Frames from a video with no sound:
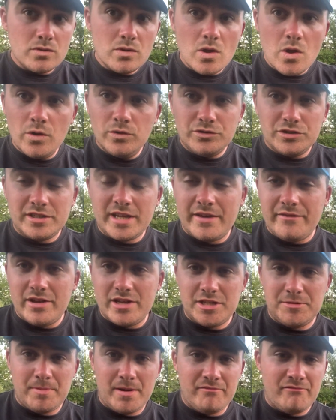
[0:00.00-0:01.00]
or just give it a
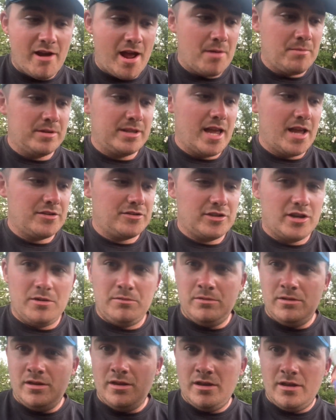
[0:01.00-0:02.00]
spin round with that so
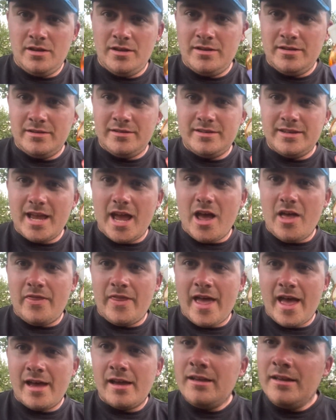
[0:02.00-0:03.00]
get on
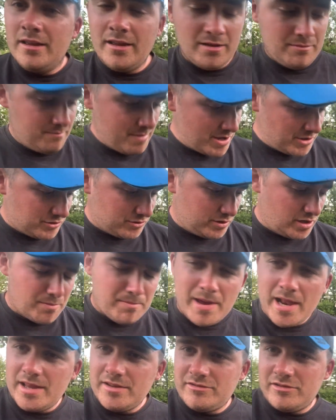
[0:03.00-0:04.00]
that make sure your
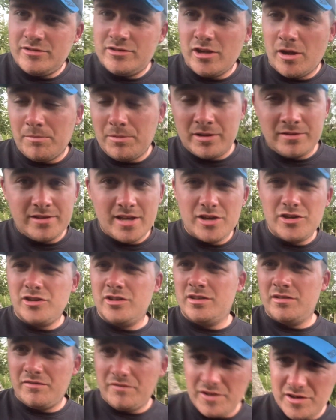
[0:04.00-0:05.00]
pellets are in top condition
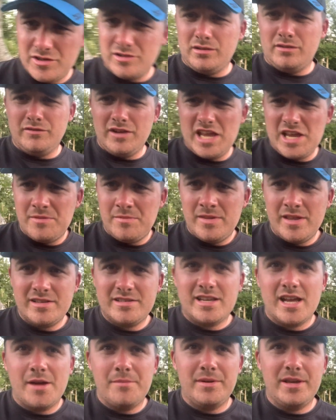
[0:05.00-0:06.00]
the fish love eating this
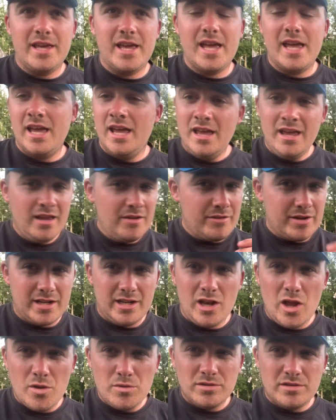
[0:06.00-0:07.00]
time of year I had
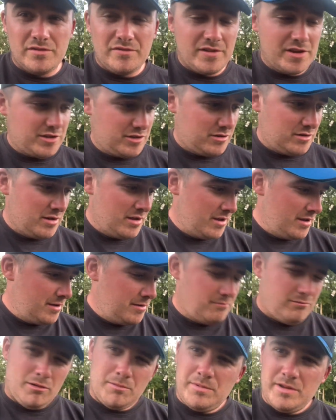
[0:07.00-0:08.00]
loads of fish
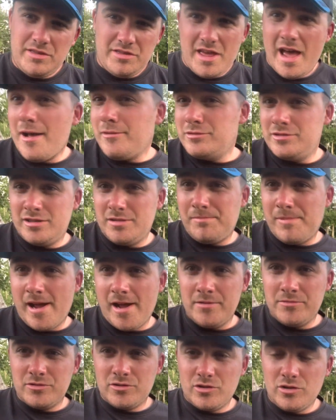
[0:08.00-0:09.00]
probably thousands of
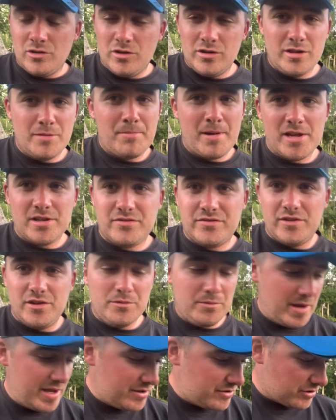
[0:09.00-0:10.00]
pounds caught in the past few
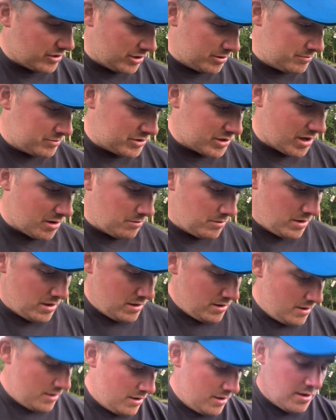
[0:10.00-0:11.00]
weeks on them so
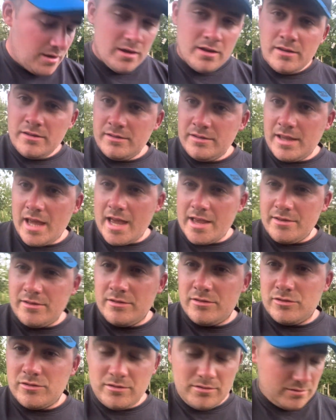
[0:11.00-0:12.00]
get in
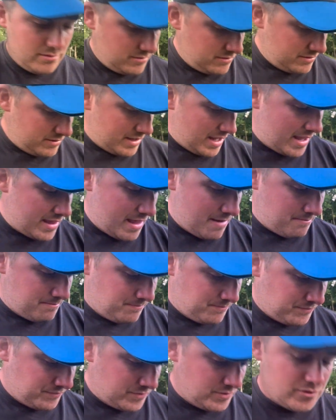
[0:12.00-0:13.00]
get them
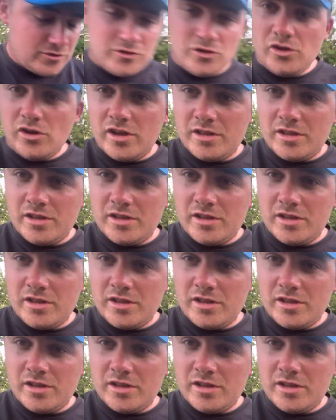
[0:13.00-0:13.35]
so